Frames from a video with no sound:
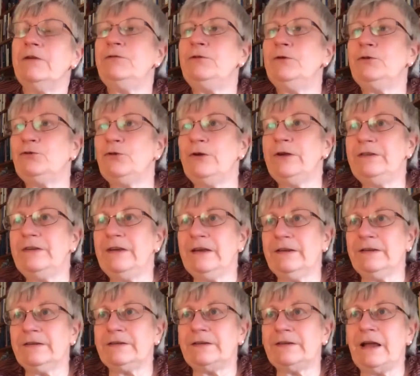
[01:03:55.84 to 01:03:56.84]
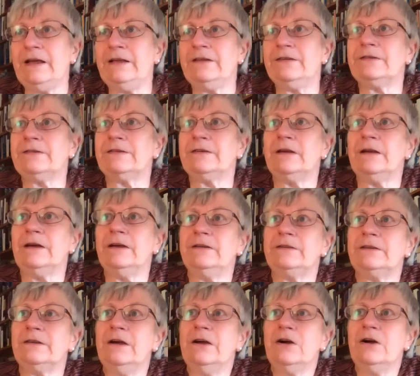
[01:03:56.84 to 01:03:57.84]
treating states
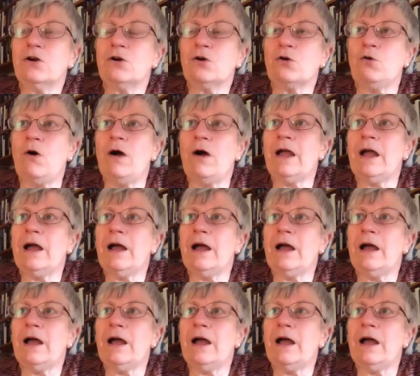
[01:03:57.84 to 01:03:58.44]
as quite